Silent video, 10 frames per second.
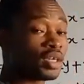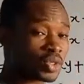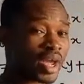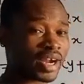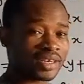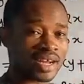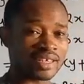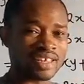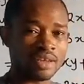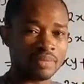So I can
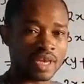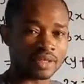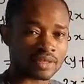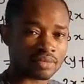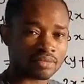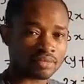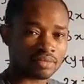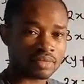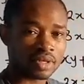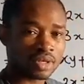now eliminate.
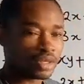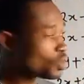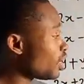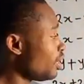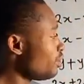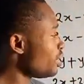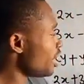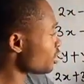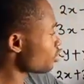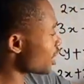To
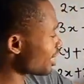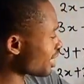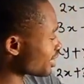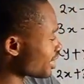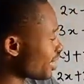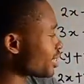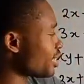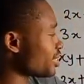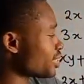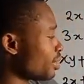eliminate, look at their signs
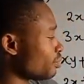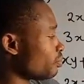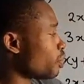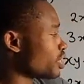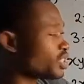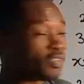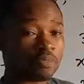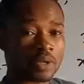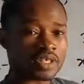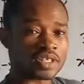are the same. Positive,
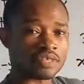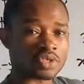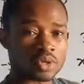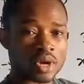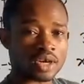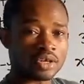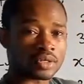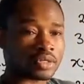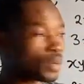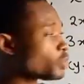positive. So you are going
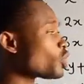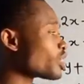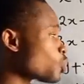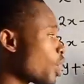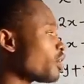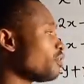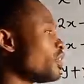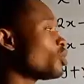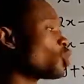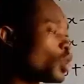to subtract one of
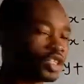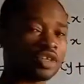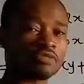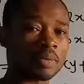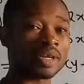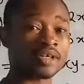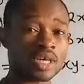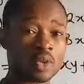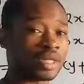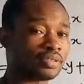the equation from
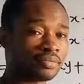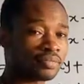another one.